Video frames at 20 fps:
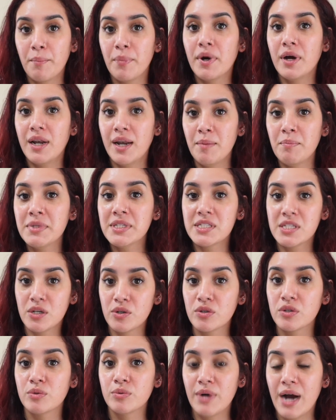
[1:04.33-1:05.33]
But let me
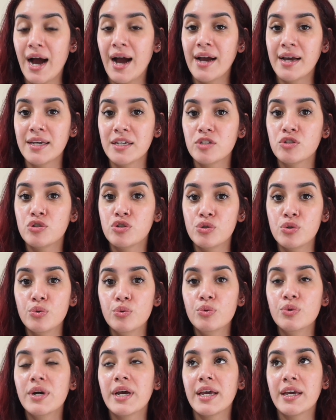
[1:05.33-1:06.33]
tell you, I
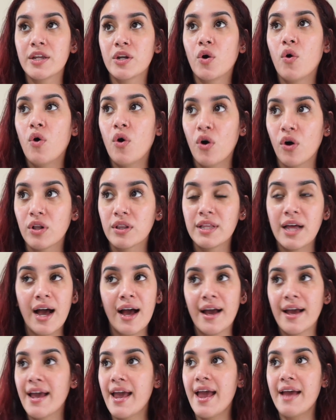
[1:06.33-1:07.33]
do it all.
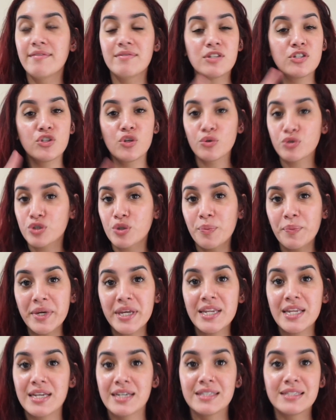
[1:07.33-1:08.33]
Social
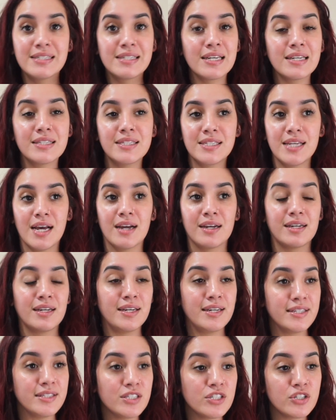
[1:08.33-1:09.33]
media, TikTok,
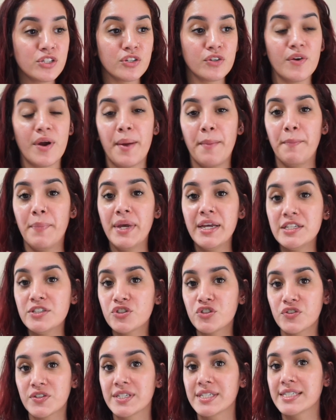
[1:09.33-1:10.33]
Instagram,
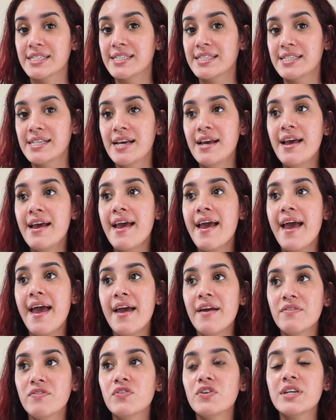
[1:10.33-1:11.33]
Pinterest,
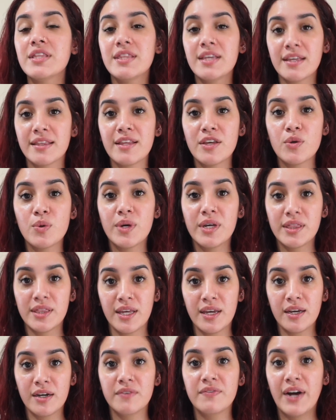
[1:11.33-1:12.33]
everything that you can
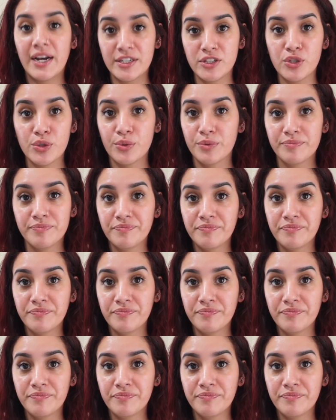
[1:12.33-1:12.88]
think of, I do.